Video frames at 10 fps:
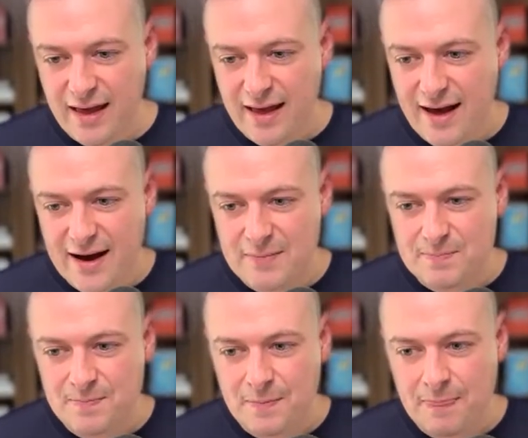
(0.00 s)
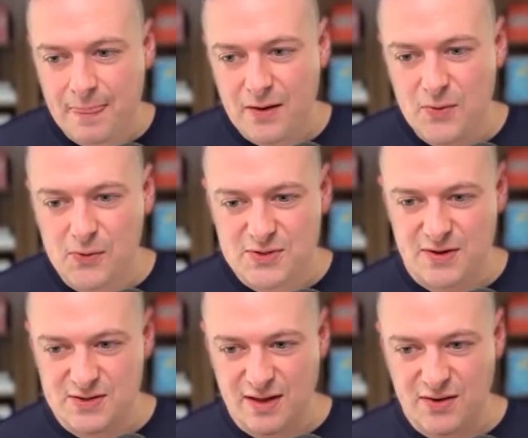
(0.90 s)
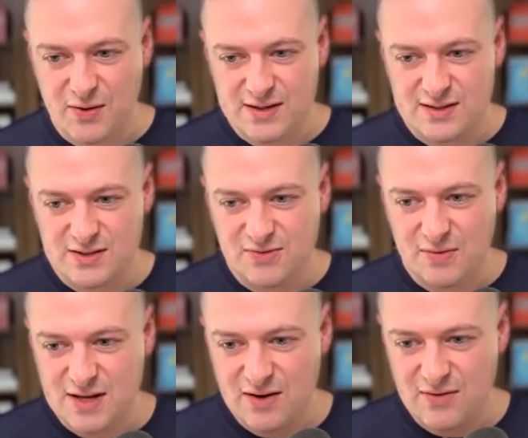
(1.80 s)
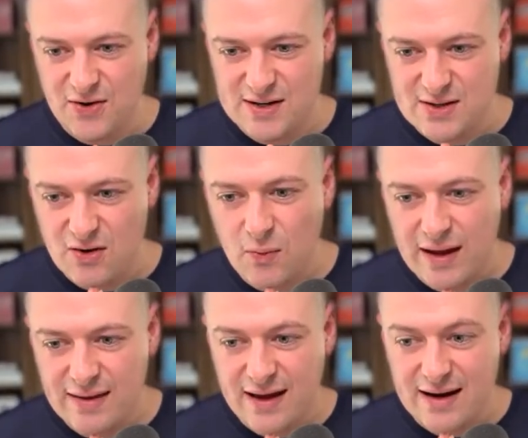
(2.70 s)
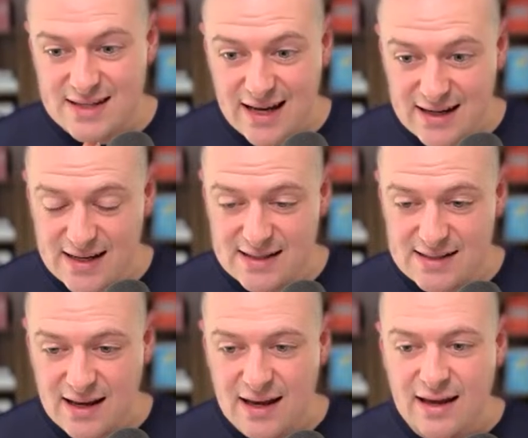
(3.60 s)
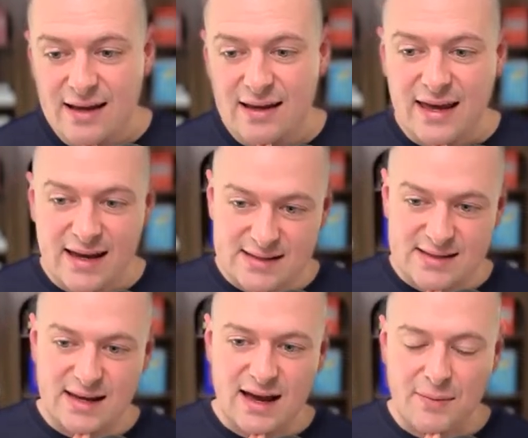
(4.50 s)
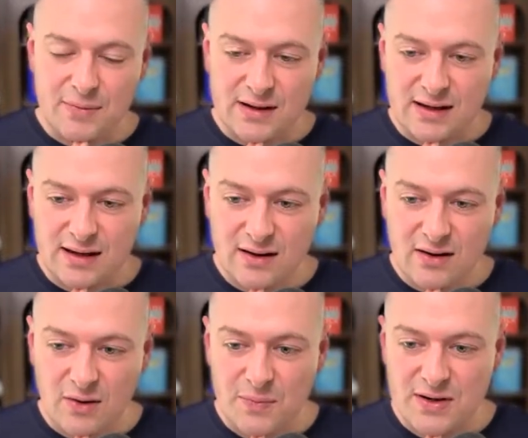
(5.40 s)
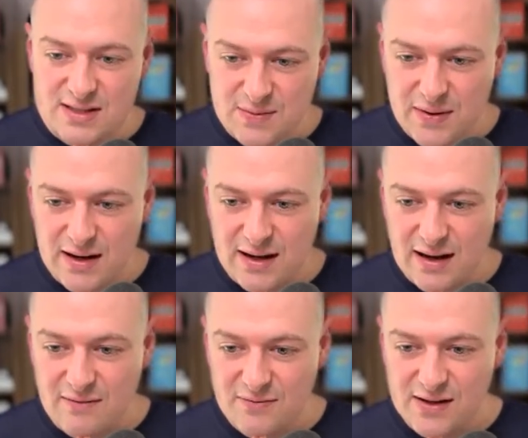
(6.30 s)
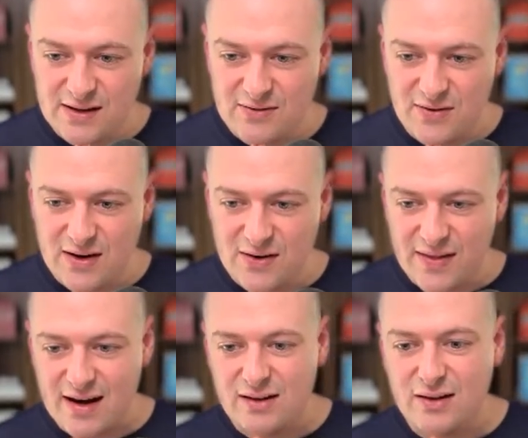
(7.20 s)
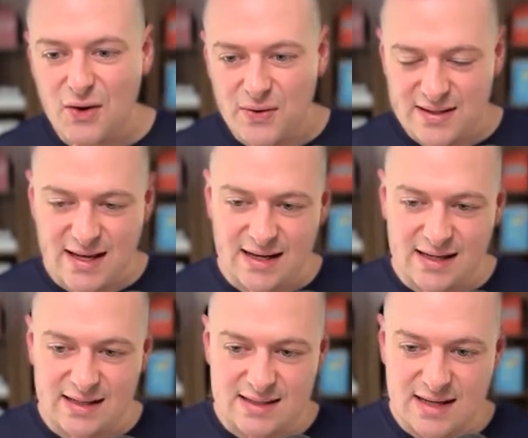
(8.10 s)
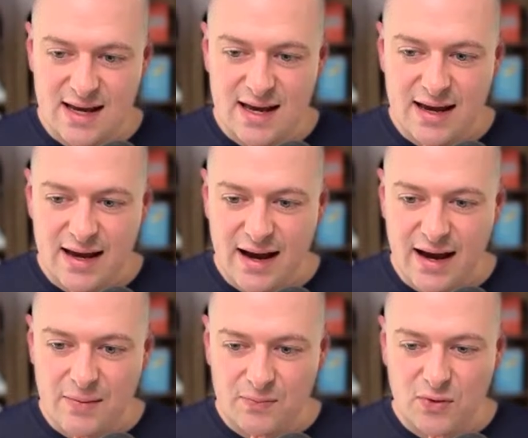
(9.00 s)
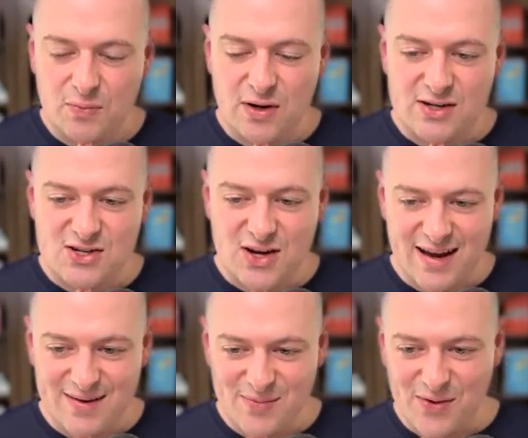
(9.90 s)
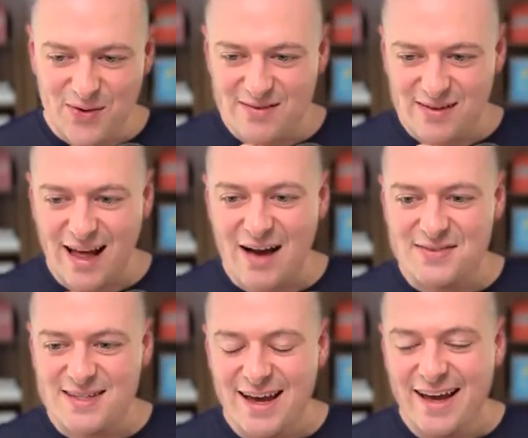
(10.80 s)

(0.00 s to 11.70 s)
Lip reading: Um, cool. So there's another question from Jennifer. Is there a way that attendees can't see how many are participating? I'm feeling fear that a low attendance would bring shame or even laughs.